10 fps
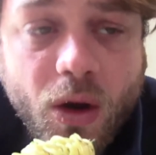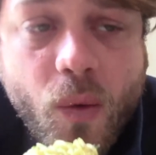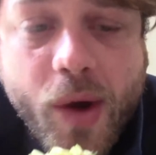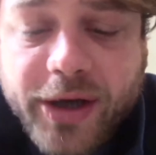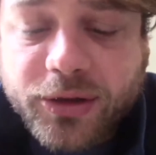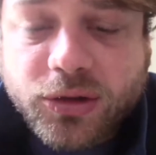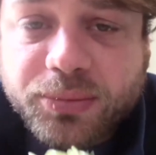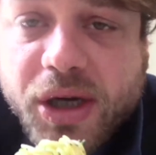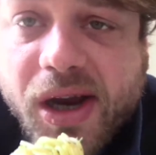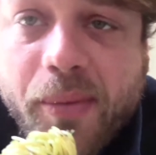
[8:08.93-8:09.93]
way to
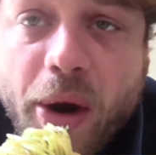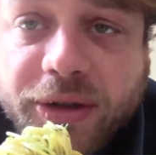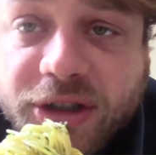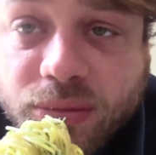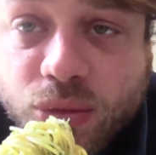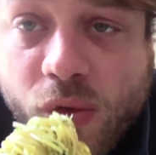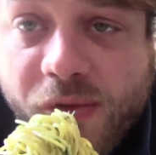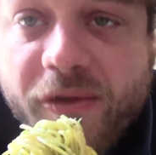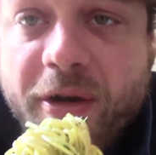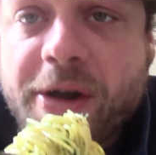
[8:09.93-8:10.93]
speak about this
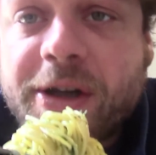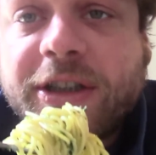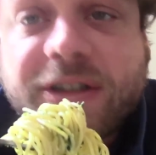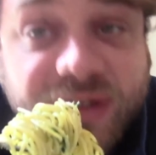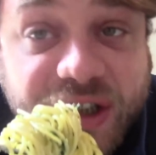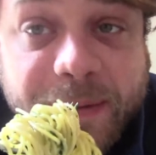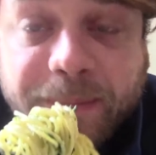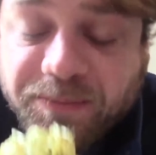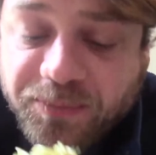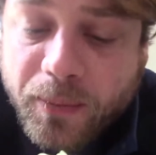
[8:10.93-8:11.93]
movie,
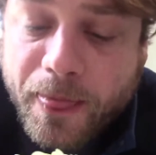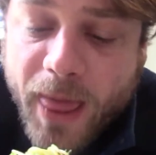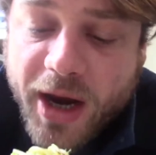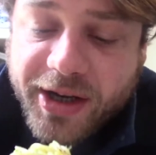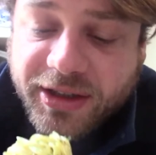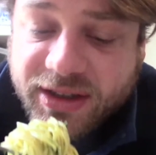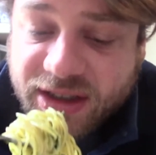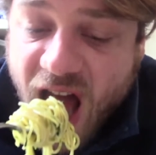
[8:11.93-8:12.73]
it's